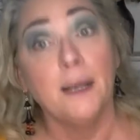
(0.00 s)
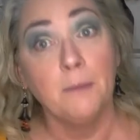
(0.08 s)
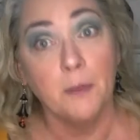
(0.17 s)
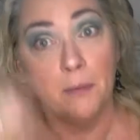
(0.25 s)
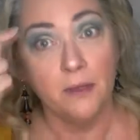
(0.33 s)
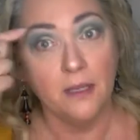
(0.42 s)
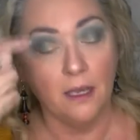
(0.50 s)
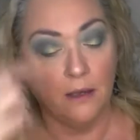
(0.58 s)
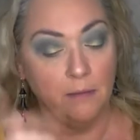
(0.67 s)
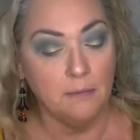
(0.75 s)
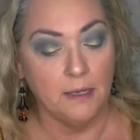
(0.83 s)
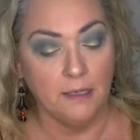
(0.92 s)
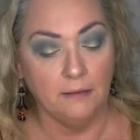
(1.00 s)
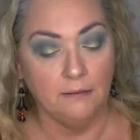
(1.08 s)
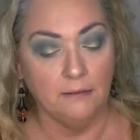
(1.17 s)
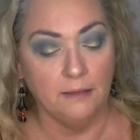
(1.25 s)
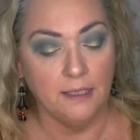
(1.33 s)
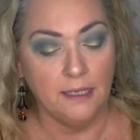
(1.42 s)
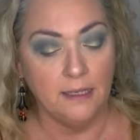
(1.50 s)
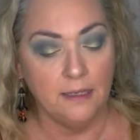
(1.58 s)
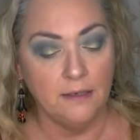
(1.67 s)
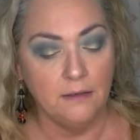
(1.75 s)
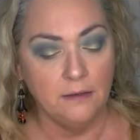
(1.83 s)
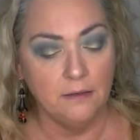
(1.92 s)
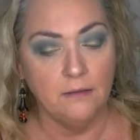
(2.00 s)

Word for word: I'm going to put that on my lid.